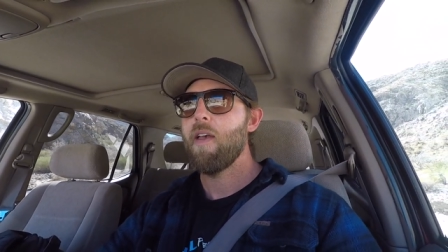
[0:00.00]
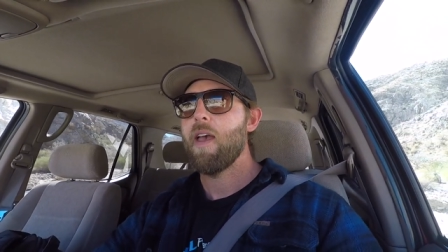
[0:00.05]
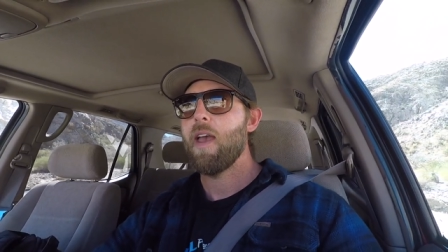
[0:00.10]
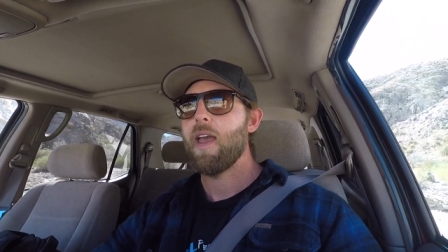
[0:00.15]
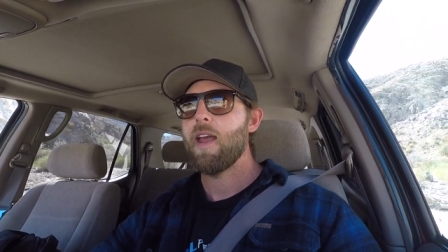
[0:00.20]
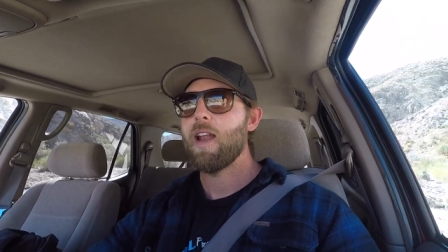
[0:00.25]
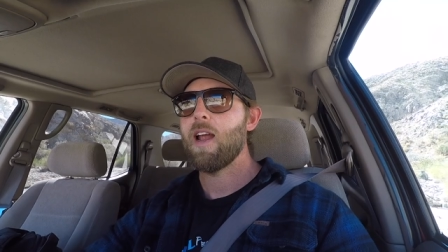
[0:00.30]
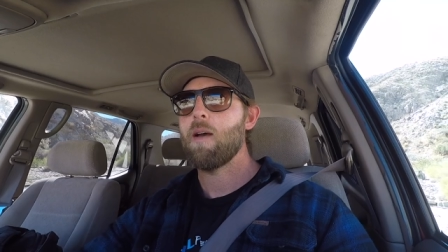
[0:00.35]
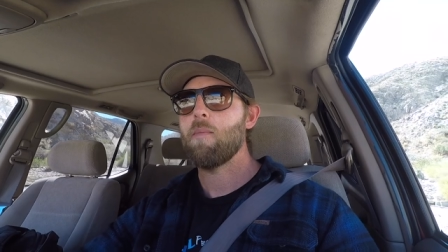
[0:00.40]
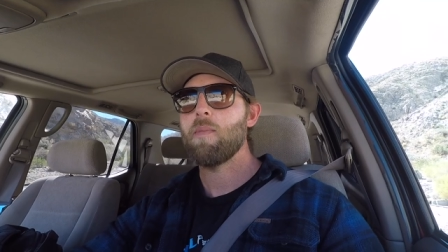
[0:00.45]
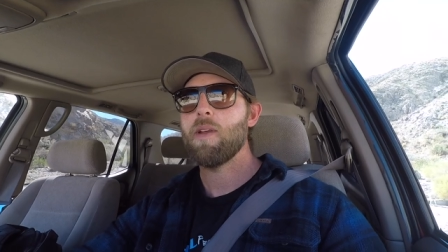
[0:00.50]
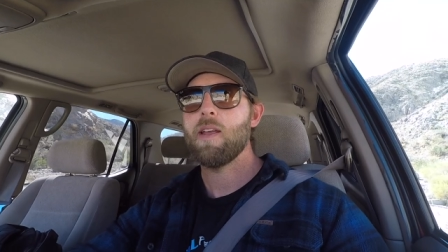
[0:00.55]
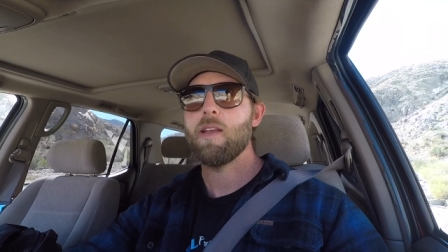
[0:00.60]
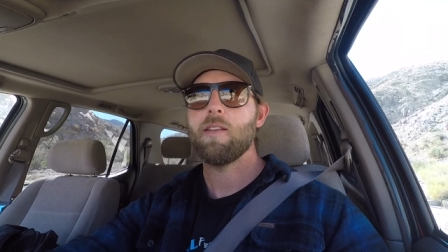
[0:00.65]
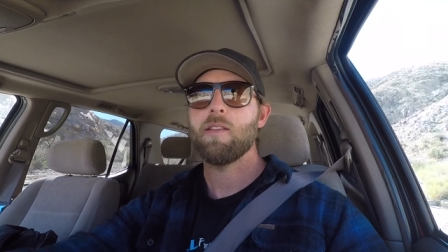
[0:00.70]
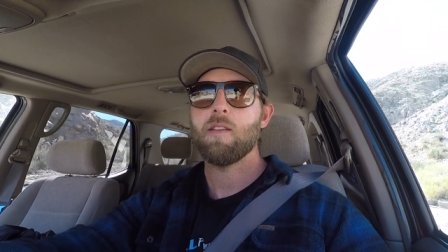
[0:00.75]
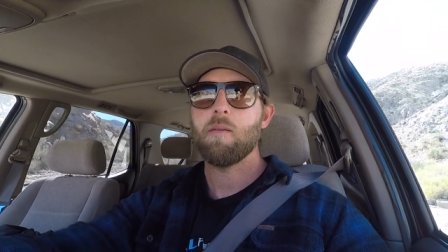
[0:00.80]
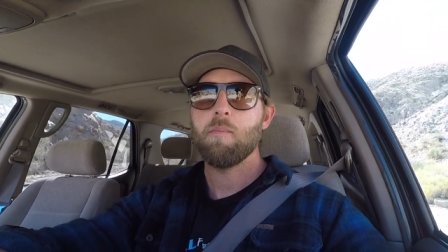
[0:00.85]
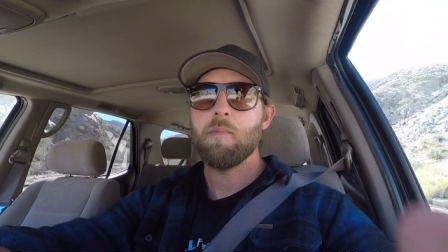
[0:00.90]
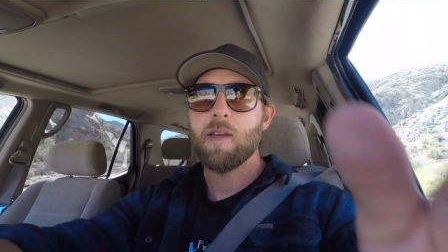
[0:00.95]
and I'm in
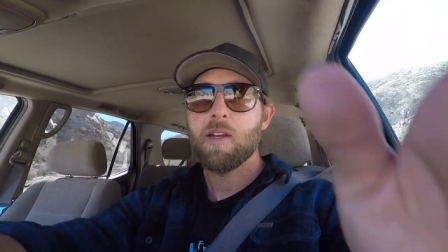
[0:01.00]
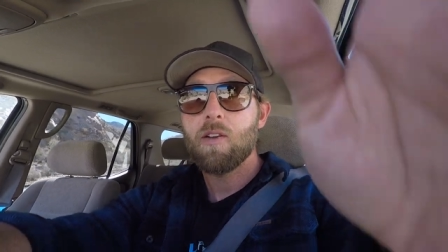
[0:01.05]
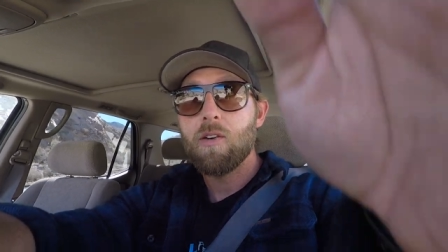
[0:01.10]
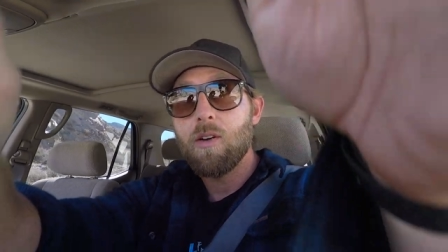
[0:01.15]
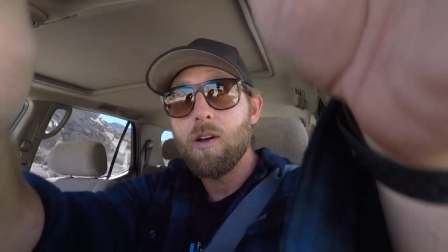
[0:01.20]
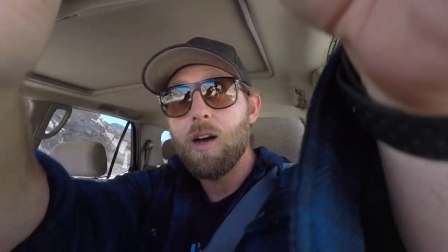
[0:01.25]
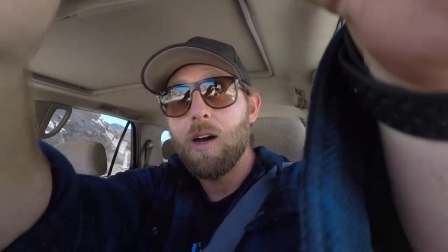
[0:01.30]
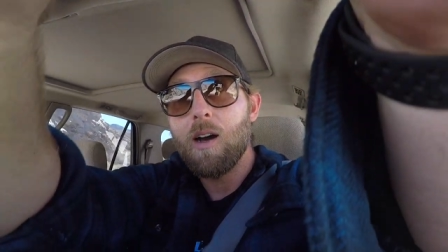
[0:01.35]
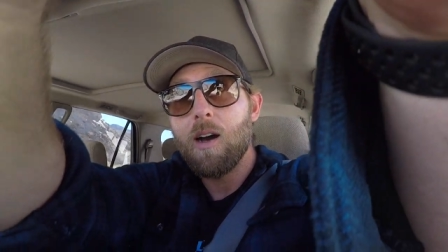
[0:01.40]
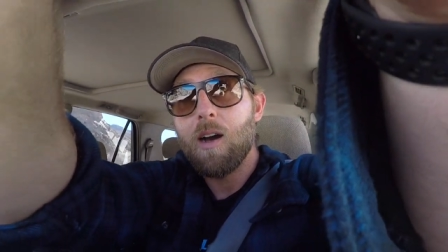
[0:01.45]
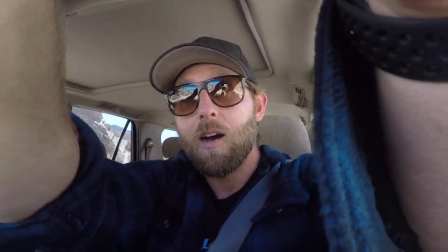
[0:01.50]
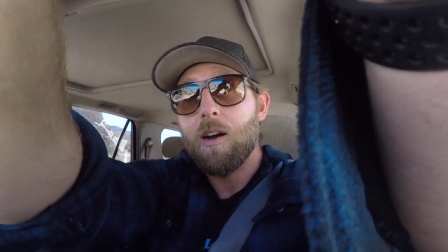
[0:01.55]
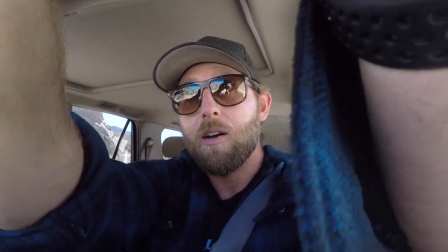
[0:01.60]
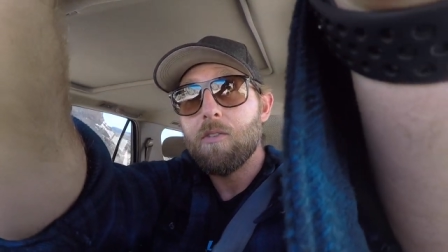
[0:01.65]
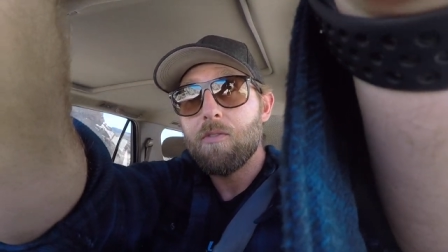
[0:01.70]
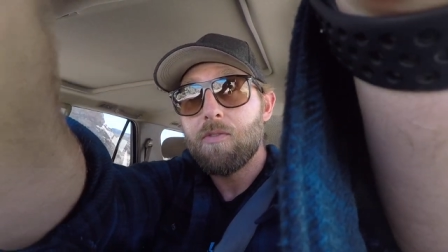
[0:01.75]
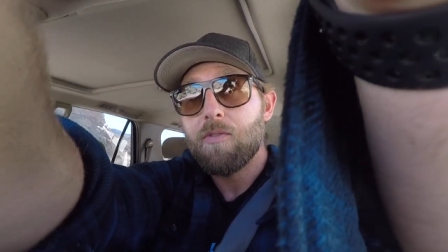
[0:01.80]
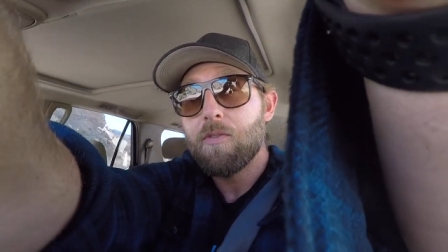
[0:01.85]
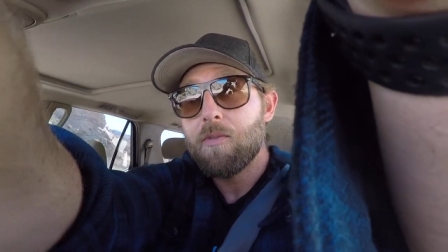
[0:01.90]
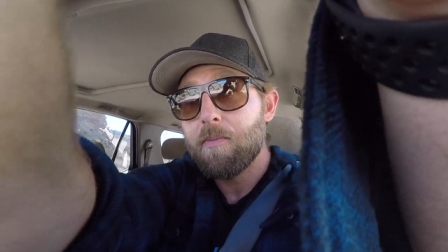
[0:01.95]
the middle of
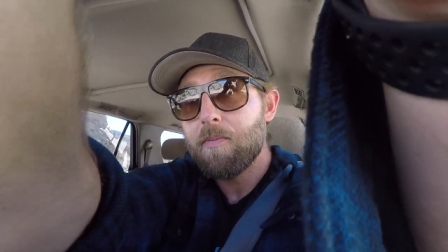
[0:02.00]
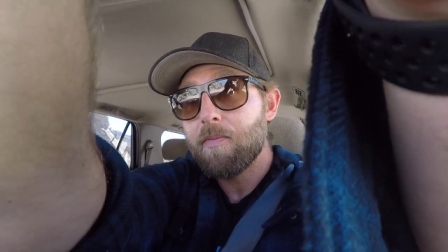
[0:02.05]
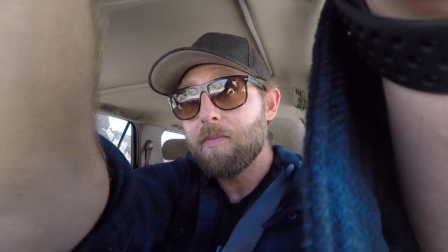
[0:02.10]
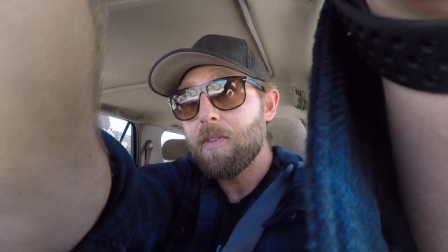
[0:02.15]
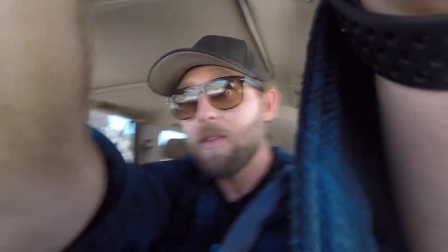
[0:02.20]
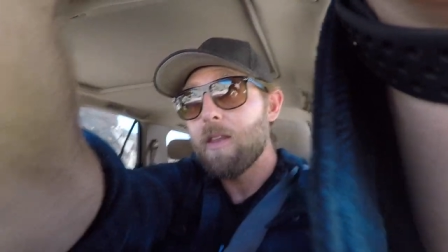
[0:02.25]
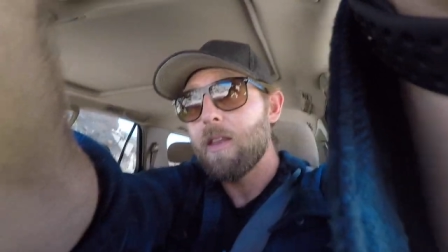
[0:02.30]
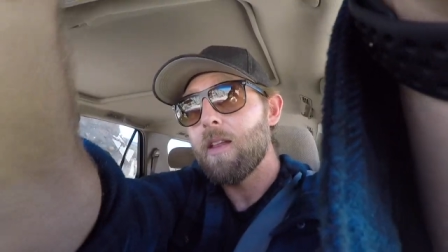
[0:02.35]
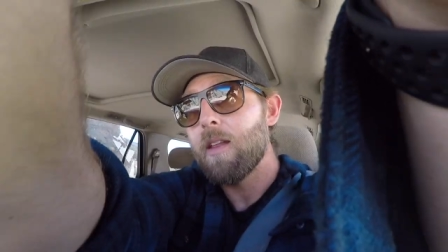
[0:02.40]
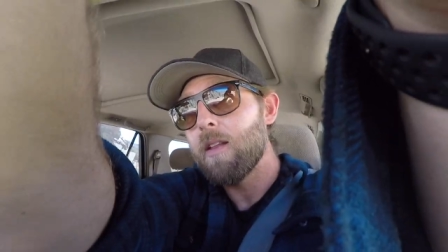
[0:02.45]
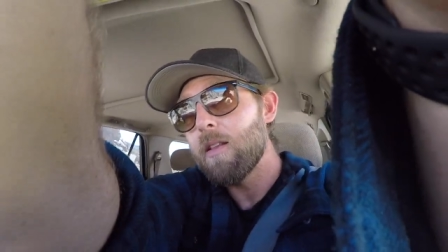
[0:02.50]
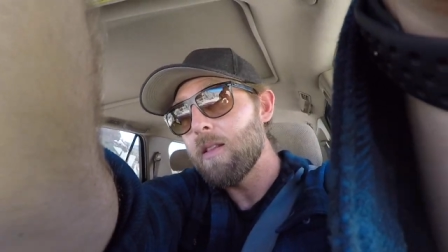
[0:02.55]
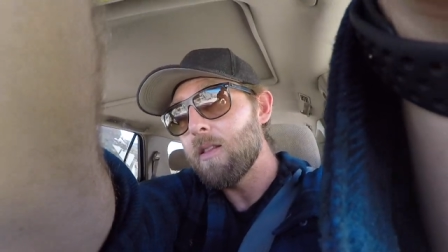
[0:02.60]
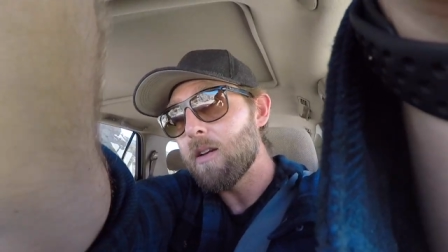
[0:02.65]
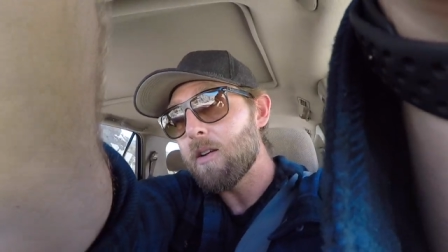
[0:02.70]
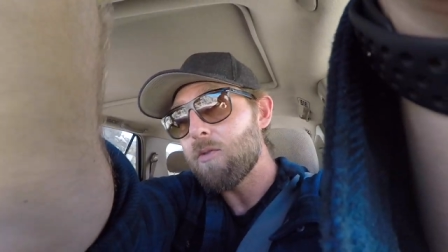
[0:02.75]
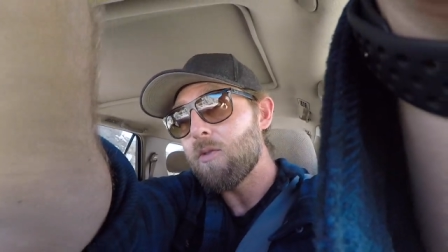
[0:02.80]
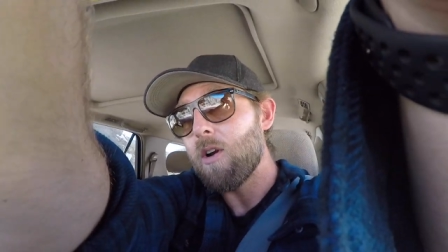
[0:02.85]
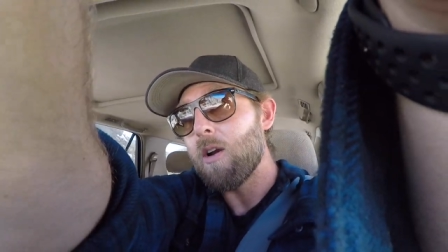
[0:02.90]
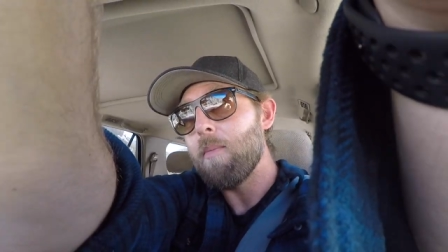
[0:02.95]

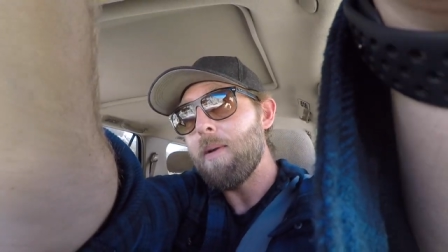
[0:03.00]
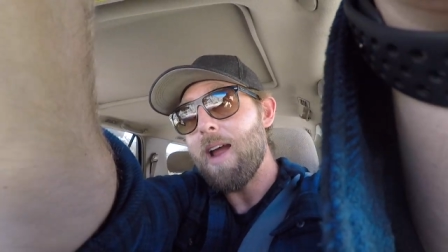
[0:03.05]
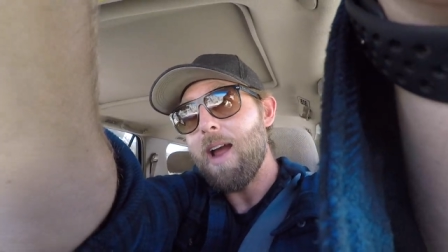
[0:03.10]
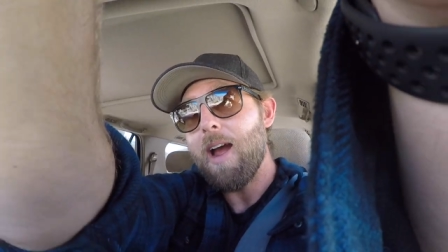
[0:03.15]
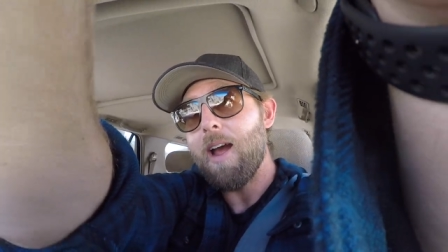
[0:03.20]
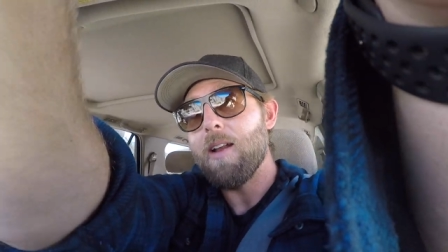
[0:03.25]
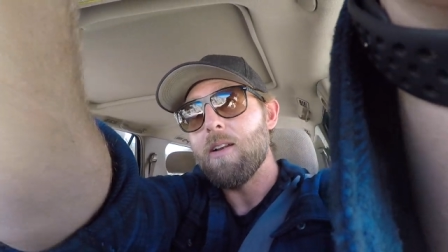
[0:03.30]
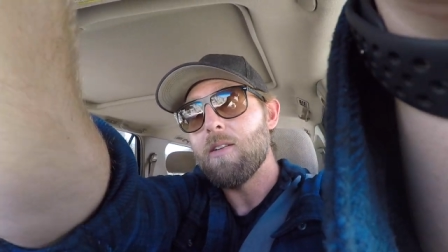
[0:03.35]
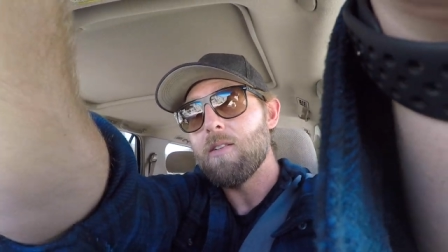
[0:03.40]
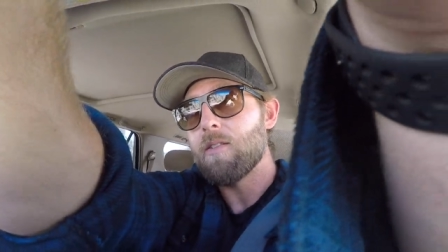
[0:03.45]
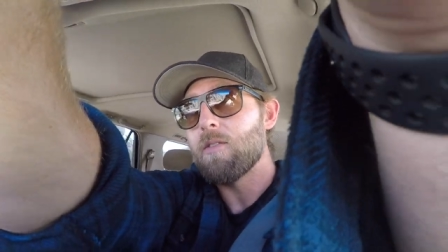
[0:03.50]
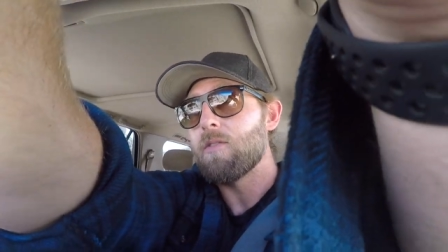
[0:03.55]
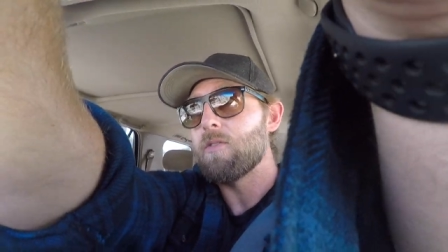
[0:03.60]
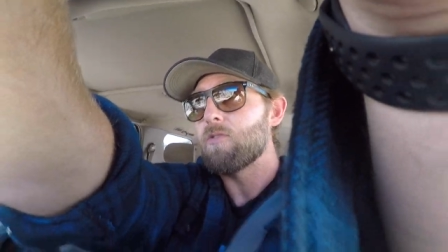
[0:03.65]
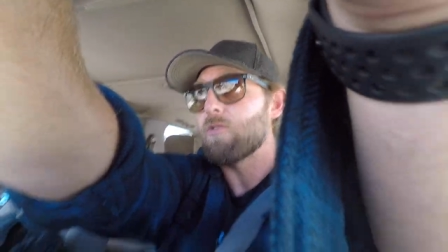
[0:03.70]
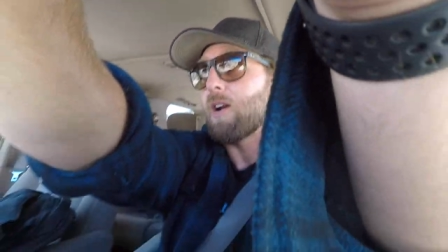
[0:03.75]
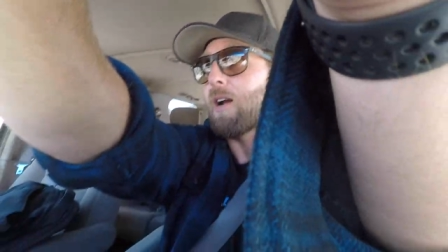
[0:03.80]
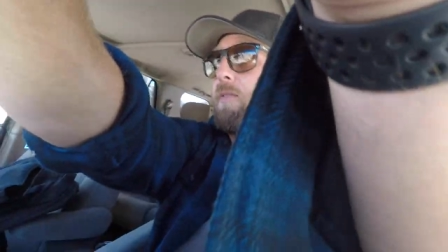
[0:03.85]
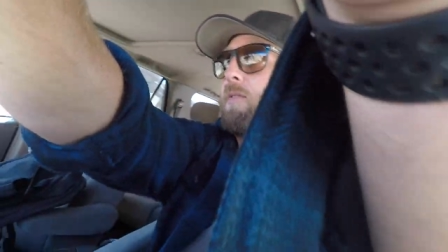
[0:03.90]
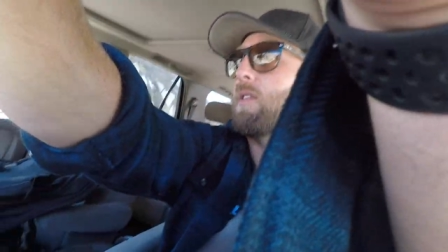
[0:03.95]
where I'm at grabbing